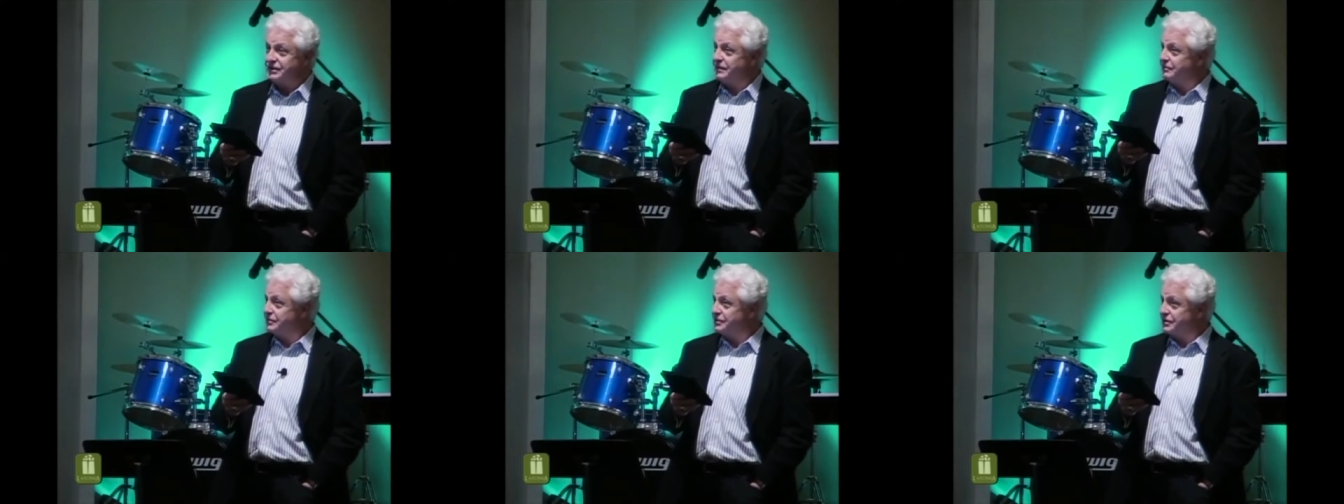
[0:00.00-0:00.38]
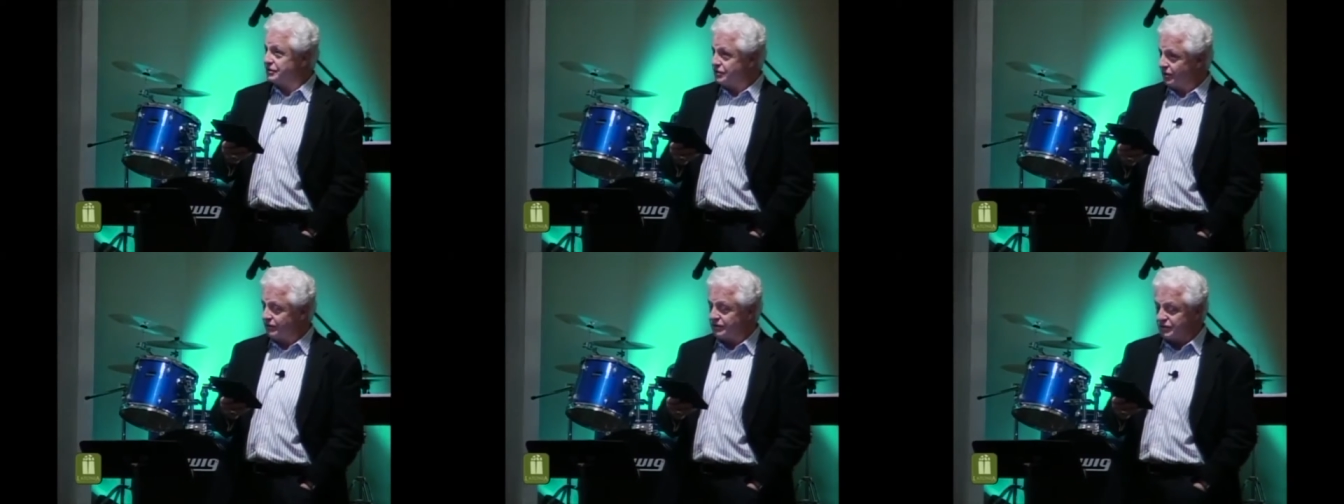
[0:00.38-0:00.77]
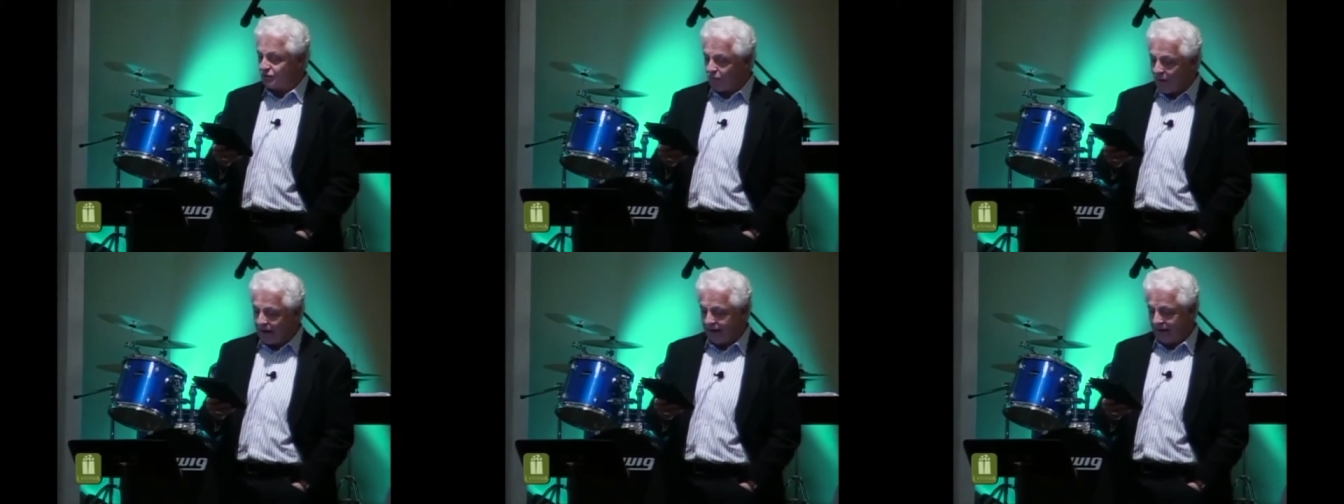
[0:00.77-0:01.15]
she was the church's
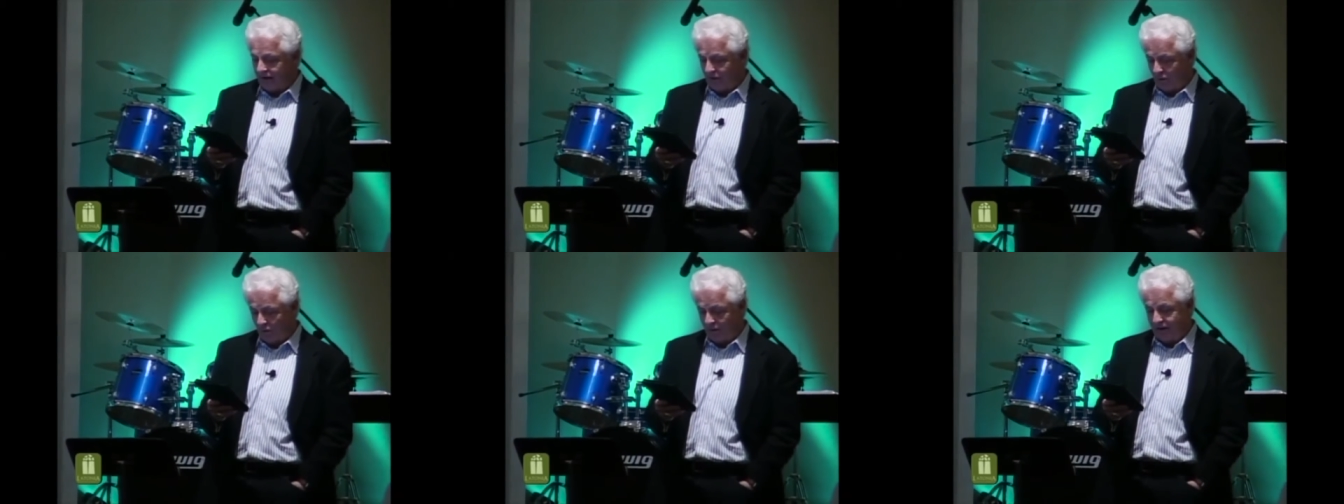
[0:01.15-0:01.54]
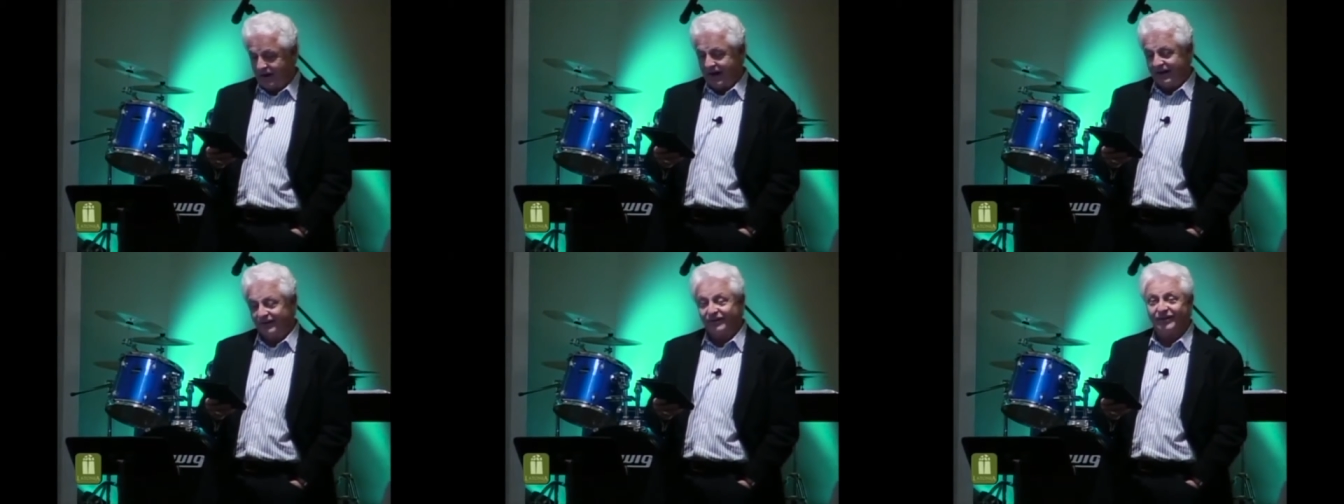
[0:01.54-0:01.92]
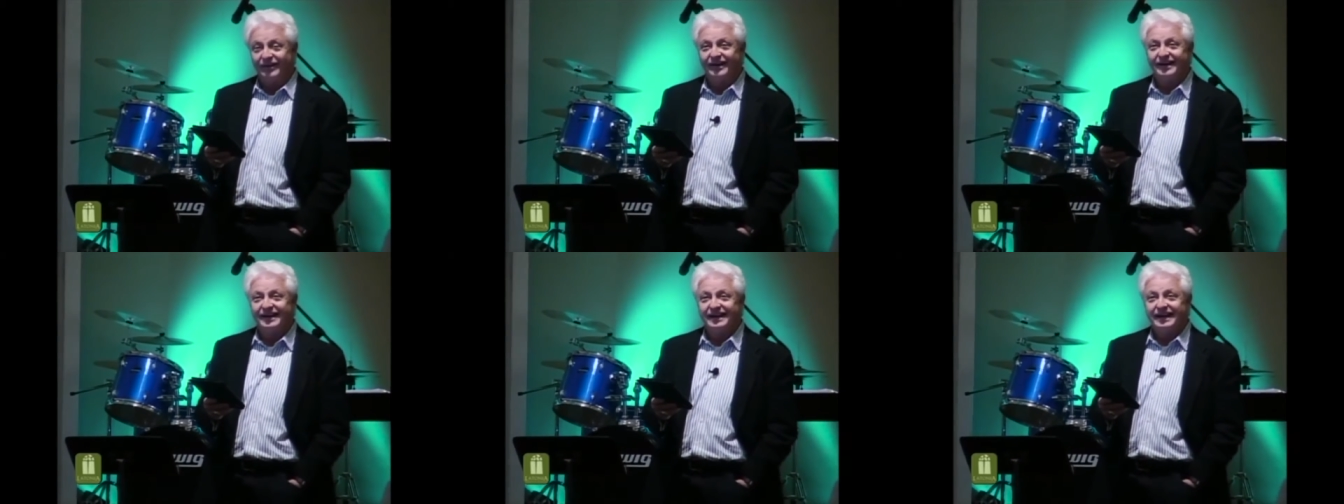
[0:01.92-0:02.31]
wedding coordinator
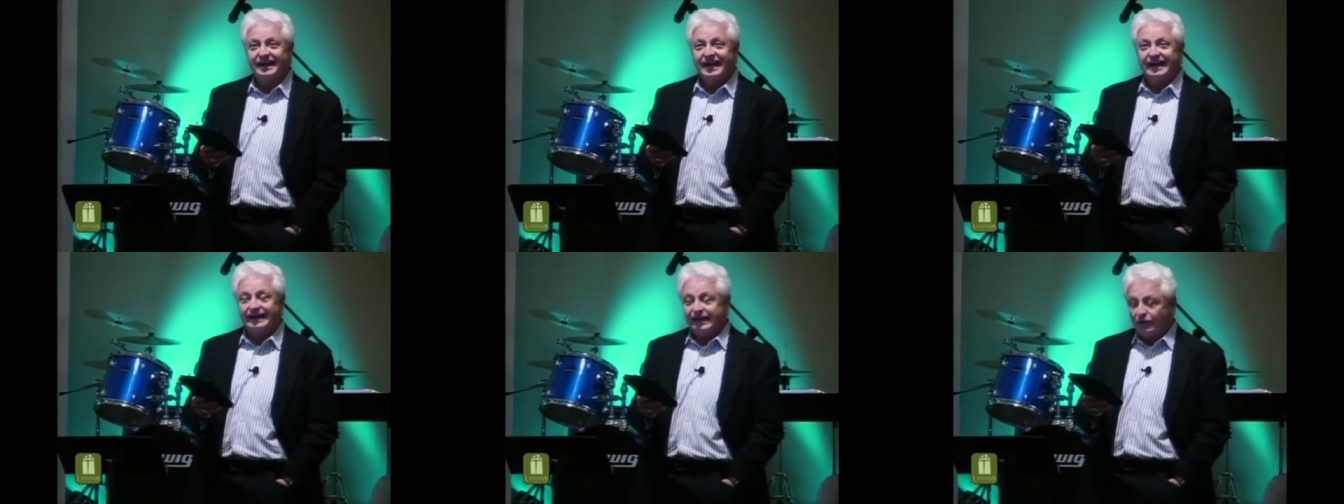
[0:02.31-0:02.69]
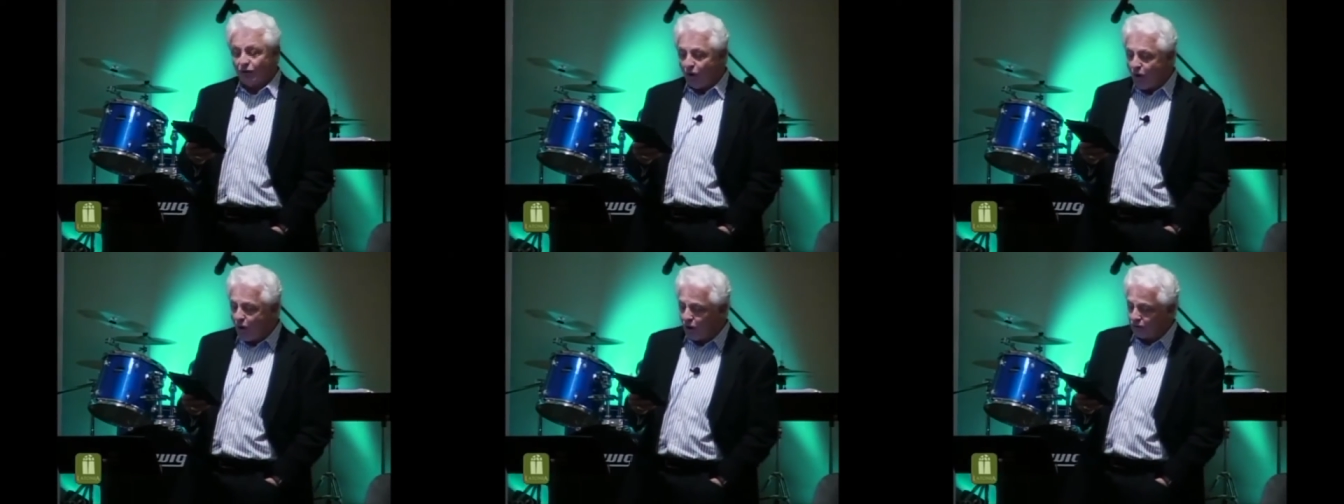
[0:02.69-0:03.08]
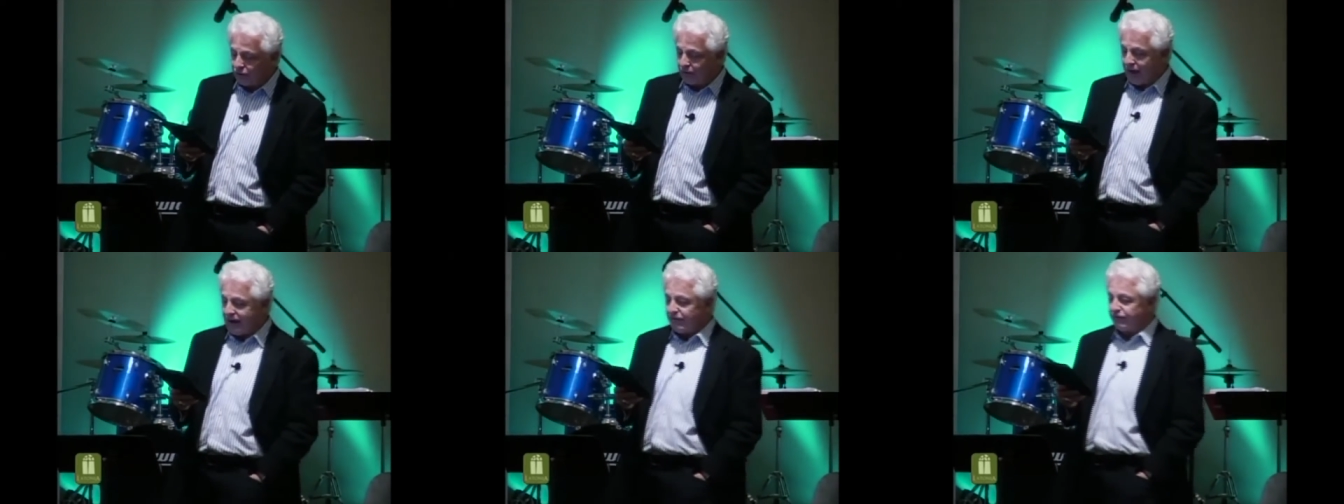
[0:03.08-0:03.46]
and he called
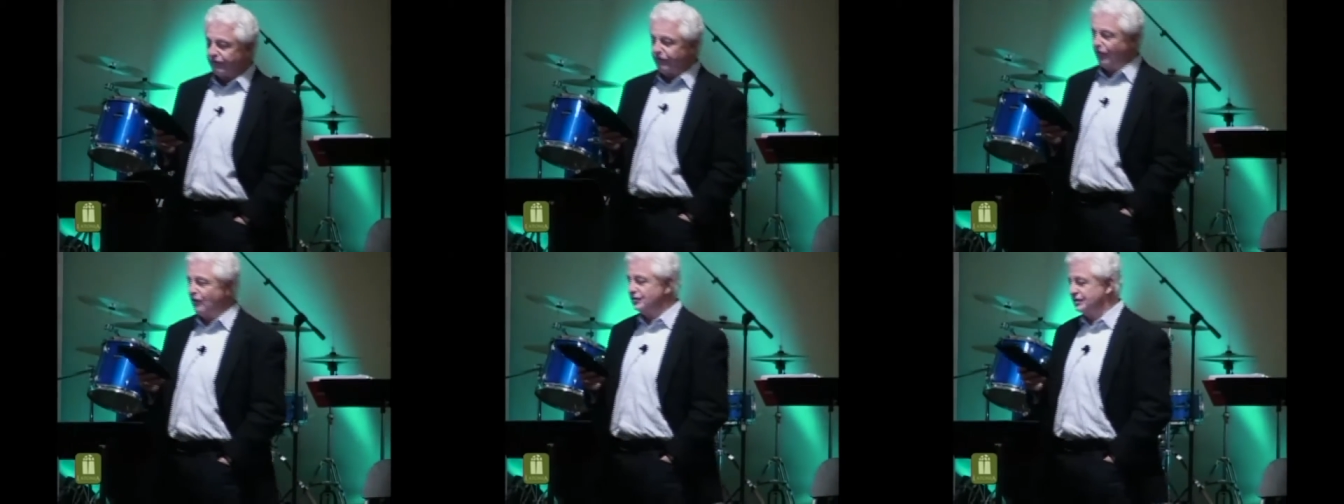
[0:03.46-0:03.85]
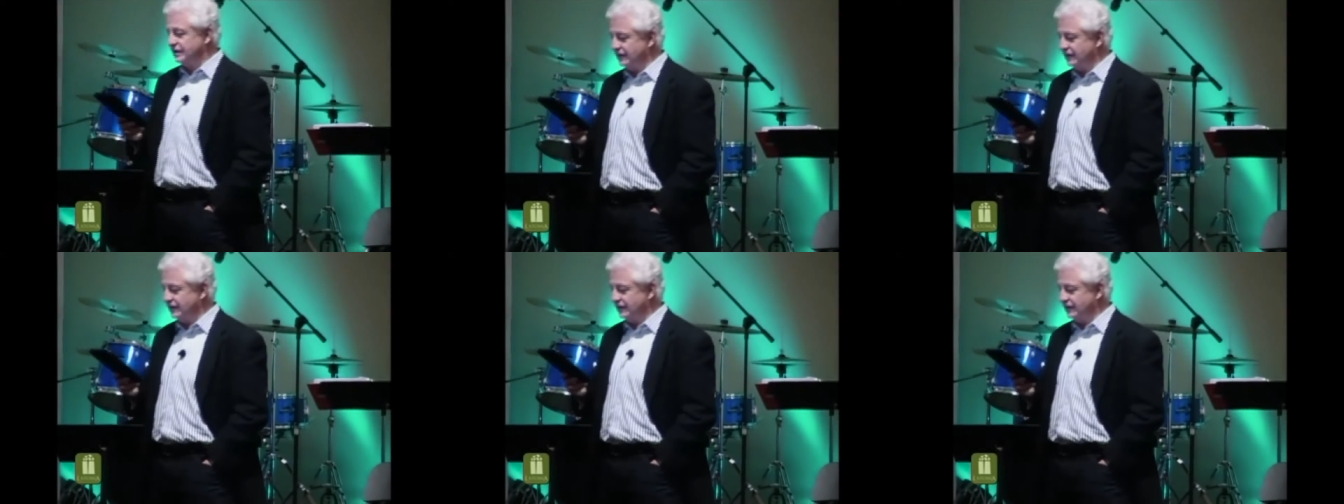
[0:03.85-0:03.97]
her a first